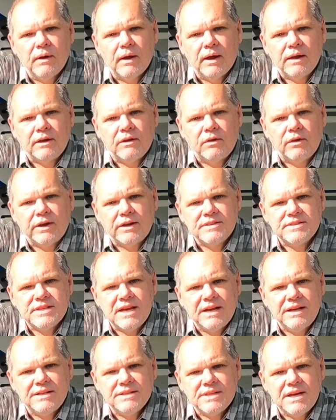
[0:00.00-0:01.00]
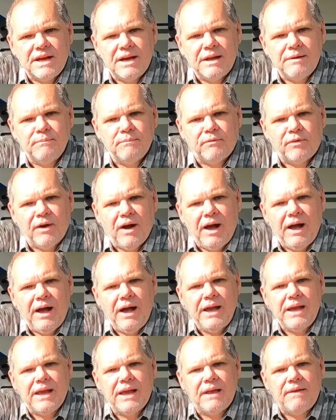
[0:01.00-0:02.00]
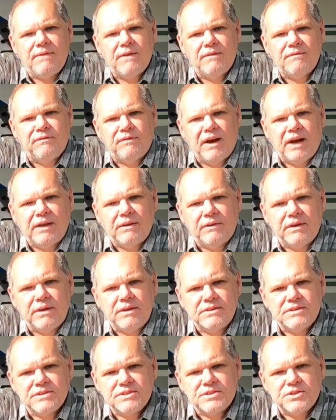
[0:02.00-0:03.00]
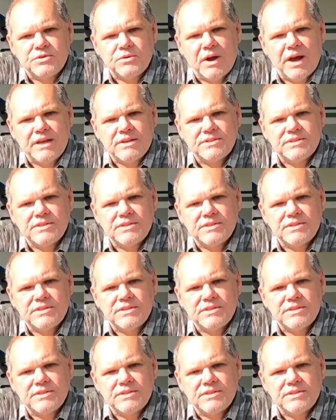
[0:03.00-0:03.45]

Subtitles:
and click a second time for high and then finally distress.